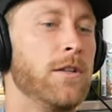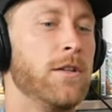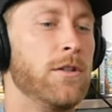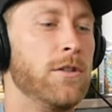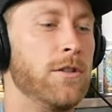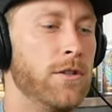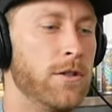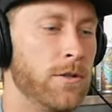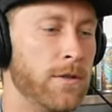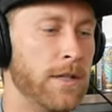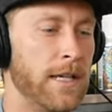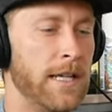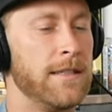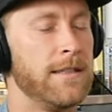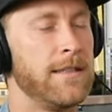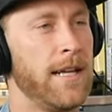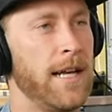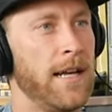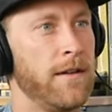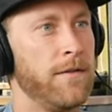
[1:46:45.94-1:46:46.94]
you
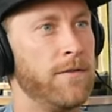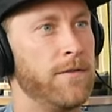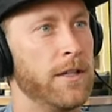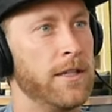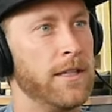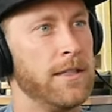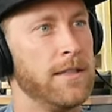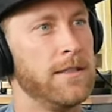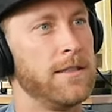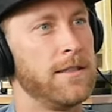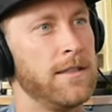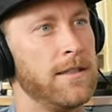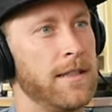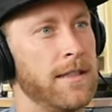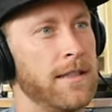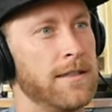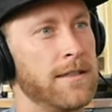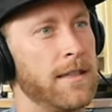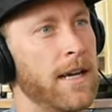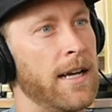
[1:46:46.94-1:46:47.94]
intake footage
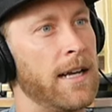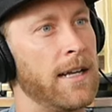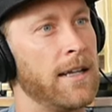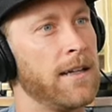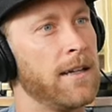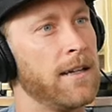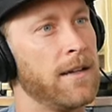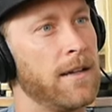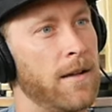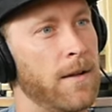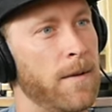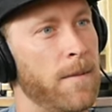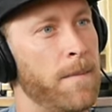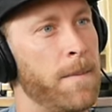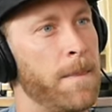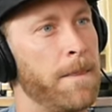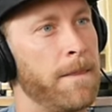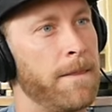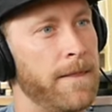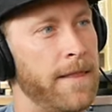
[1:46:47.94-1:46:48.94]
is like,
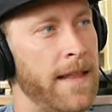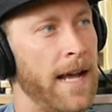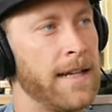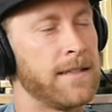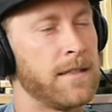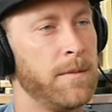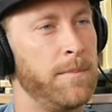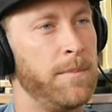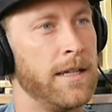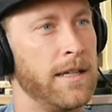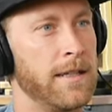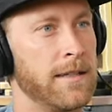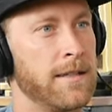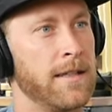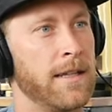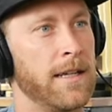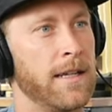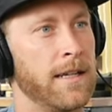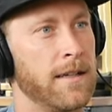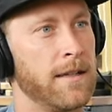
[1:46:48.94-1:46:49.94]
that's the biggest
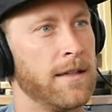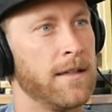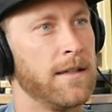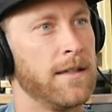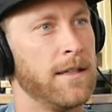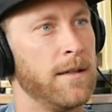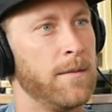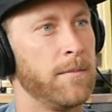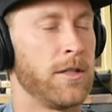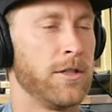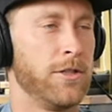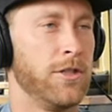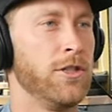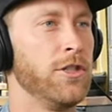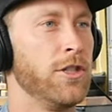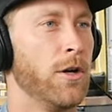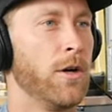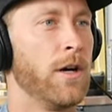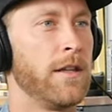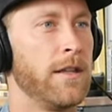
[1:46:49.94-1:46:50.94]
thing. Because you can
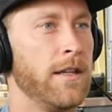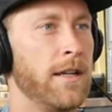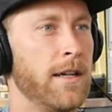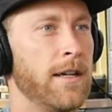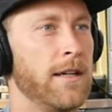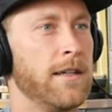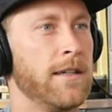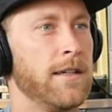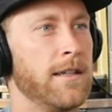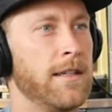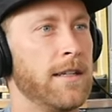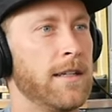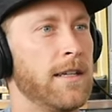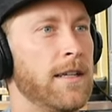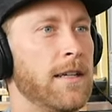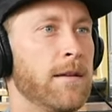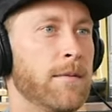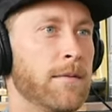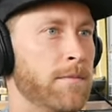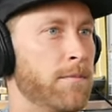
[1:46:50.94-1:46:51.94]
go out there,
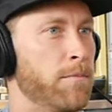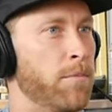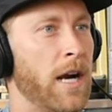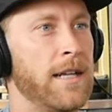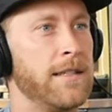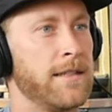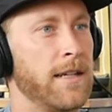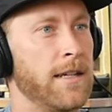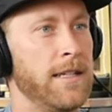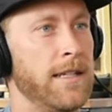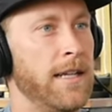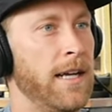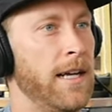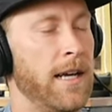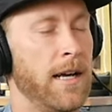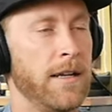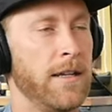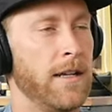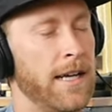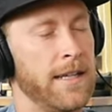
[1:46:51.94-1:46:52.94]
bright sunny day,
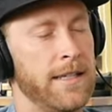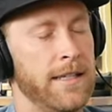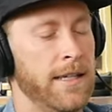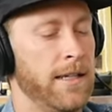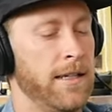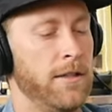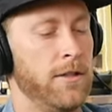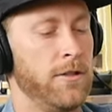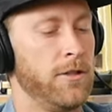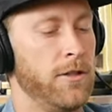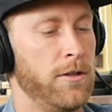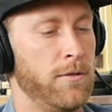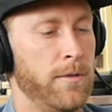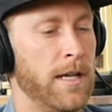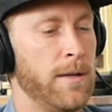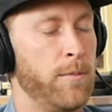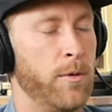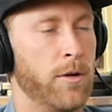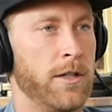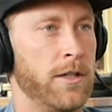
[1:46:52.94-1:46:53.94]
I, I get it, you're shooting
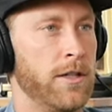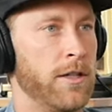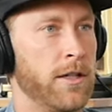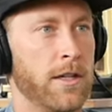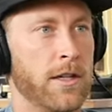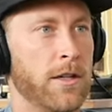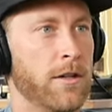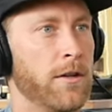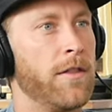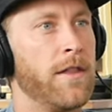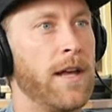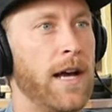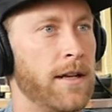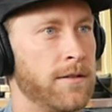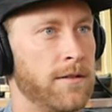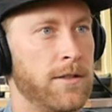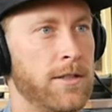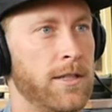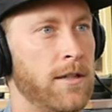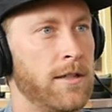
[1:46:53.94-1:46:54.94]
wakeboarding, you're gonna go a
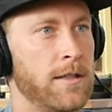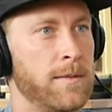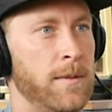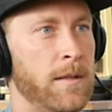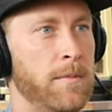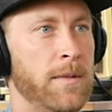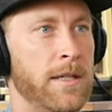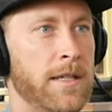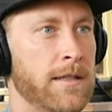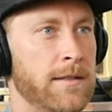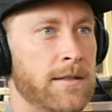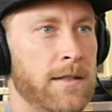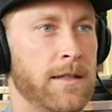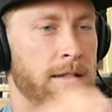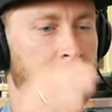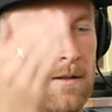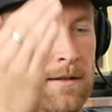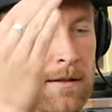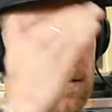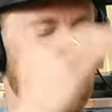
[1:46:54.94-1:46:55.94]
thousand shutter speed because it
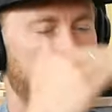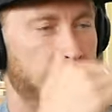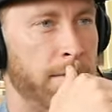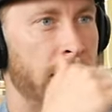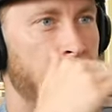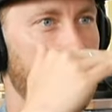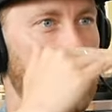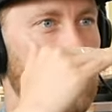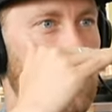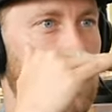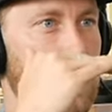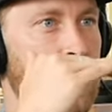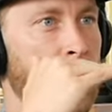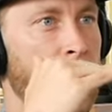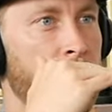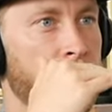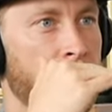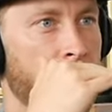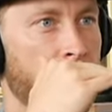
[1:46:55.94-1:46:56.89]
makes your exposure